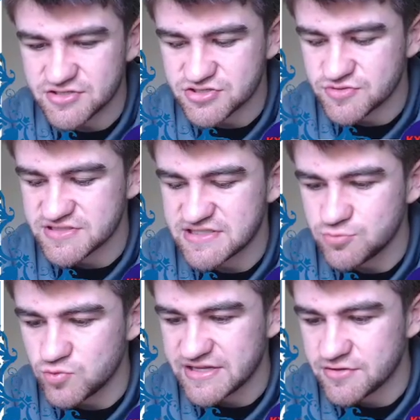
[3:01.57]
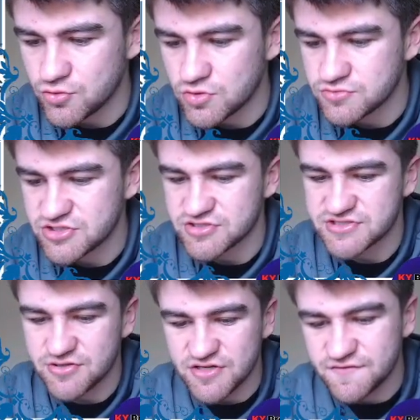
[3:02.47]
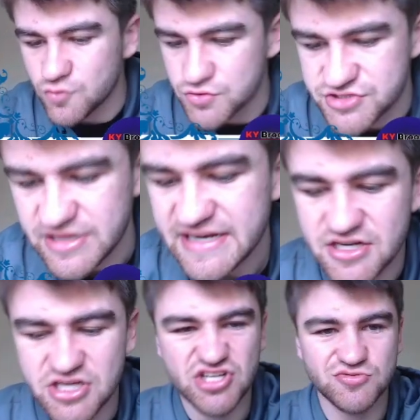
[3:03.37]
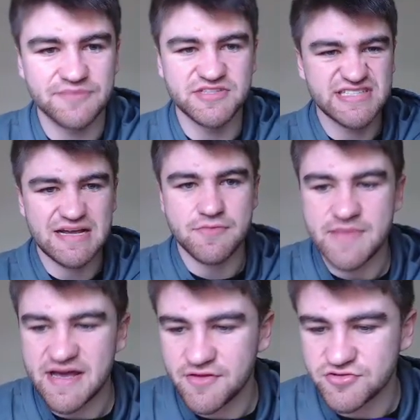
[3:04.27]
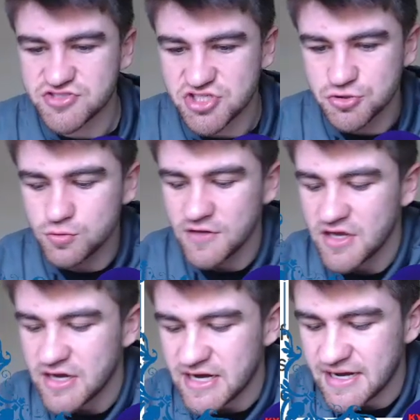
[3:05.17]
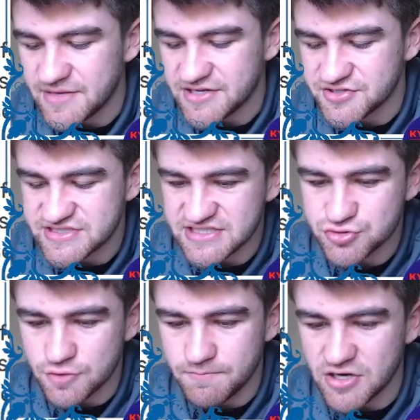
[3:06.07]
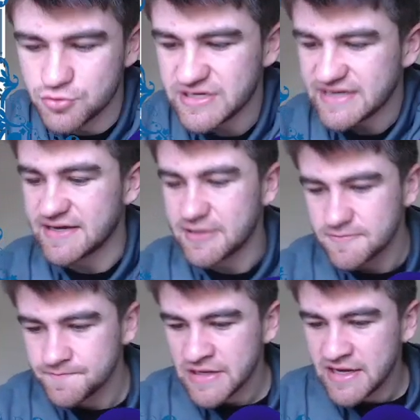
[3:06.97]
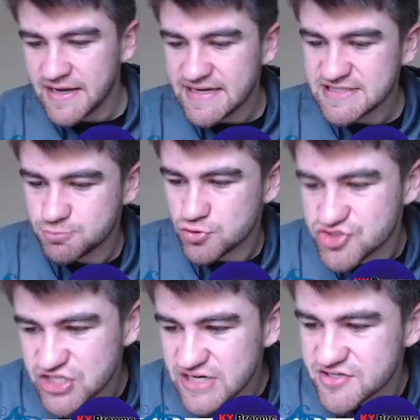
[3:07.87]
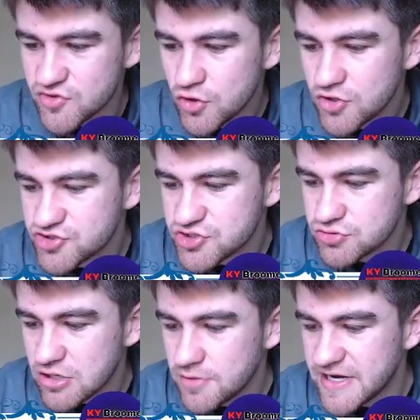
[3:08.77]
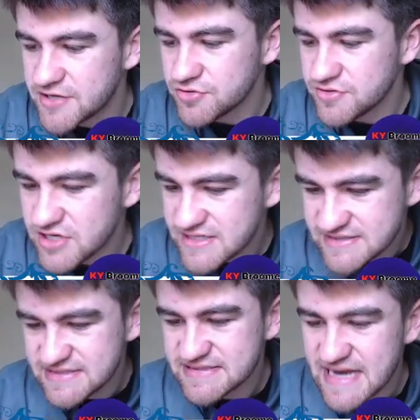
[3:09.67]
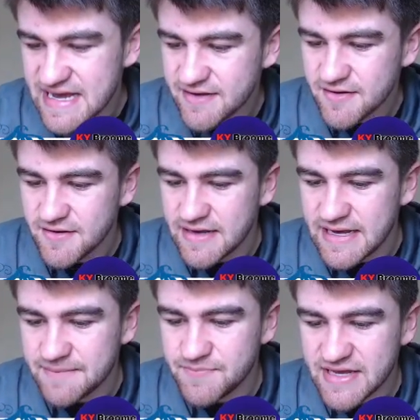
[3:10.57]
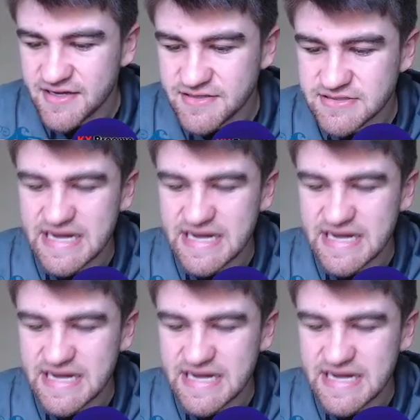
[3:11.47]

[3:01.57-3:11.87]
just want to see Window, what was hers, 34. So they're going to go up the same amount, those two. Um, and you see Tripodi here is projected to go up 196k and be